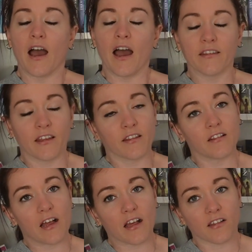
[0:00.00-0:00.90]
And then the
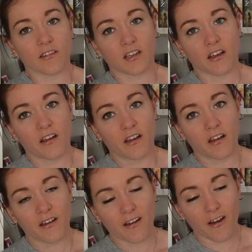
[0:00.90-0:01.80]
last
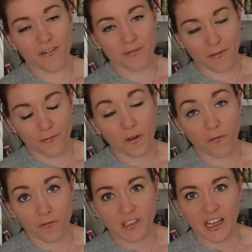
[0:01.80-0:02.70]
of my
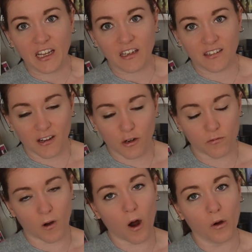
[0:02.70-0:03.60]
15
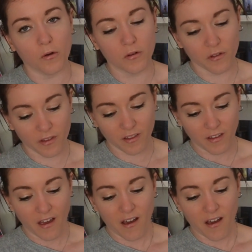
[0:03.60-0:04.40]
rolls,